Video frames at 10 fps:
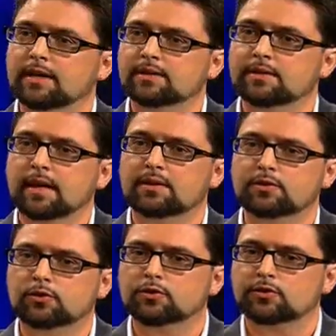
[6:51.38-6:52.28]

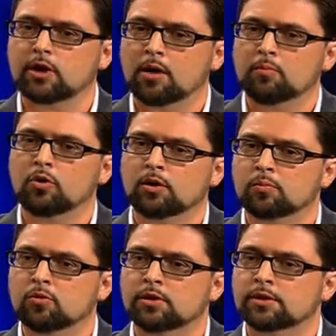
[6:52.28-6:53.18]
as you saw more and
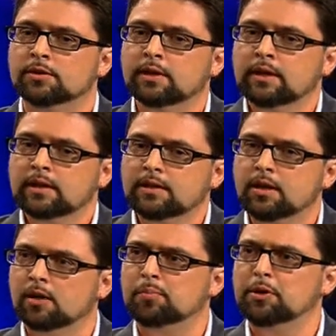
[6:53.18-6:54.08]
more
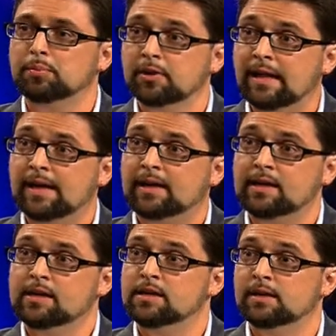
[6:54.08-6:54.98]
young people like
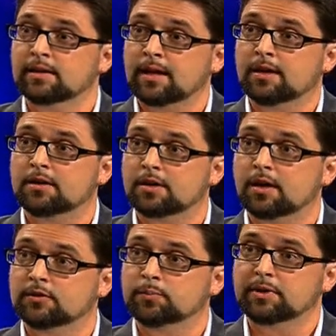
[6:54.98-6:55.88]
Enid and like her
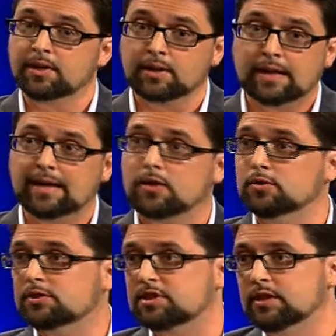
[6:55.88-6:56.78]
husband and like
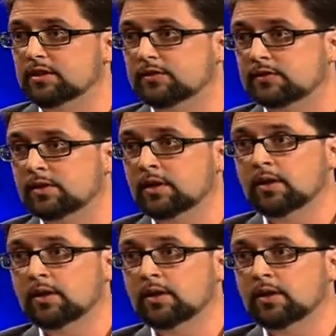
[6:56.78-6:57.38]
Cochise,